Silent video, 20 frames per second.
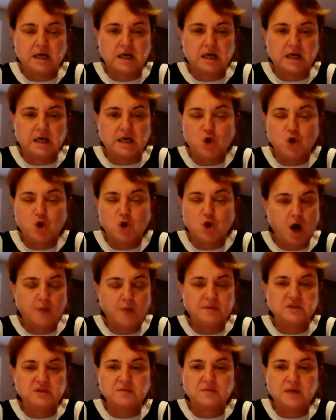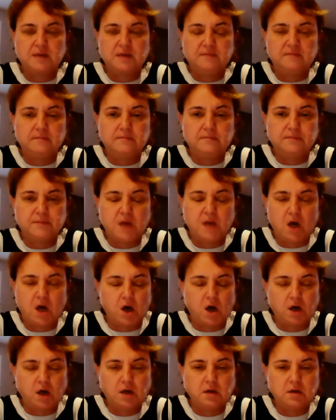no comments on my
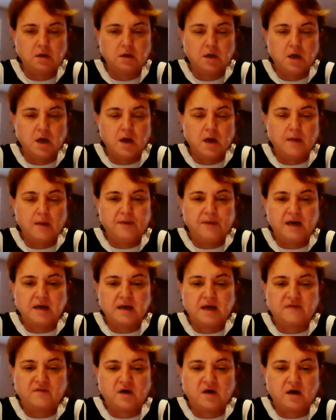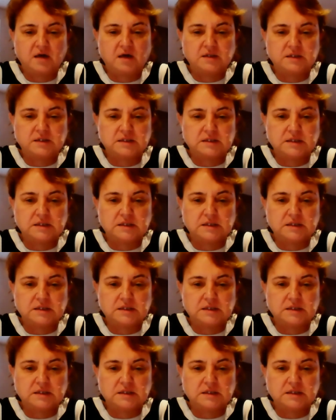blog, but I've got